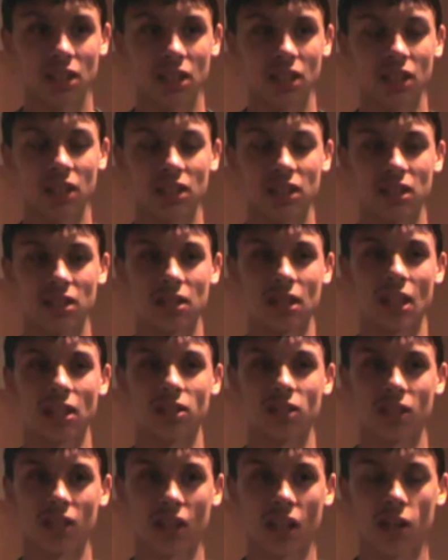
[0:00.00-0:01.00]
At least,
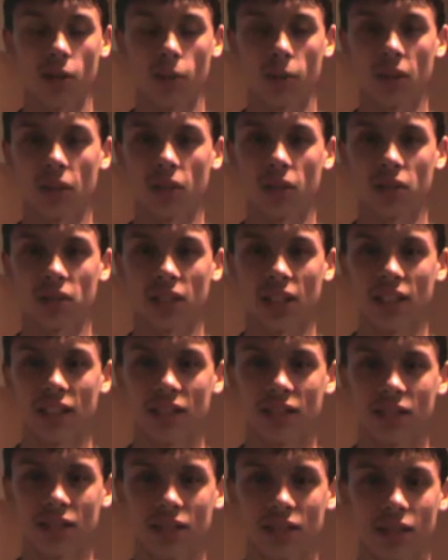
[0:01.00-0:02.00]
that's kind of what it looks
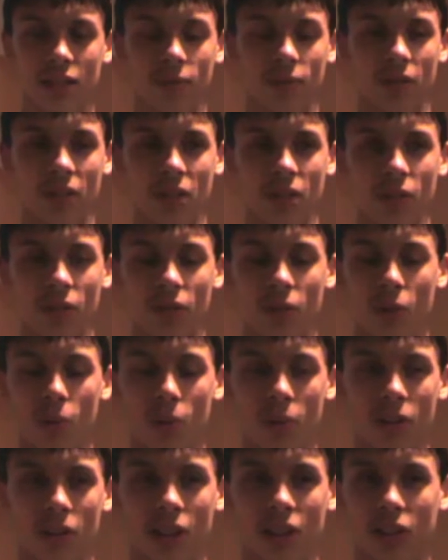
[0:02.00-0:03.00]
like. I really don't know
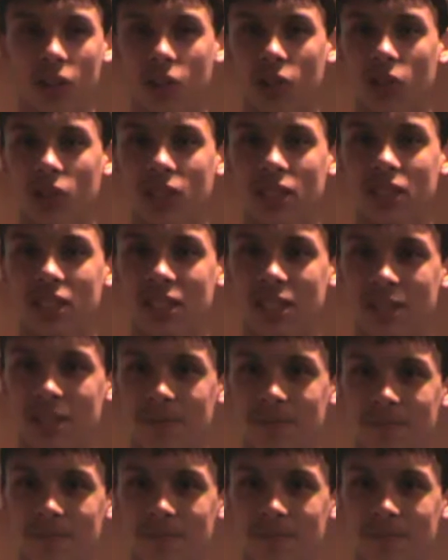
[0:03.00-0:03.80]
where that girl is.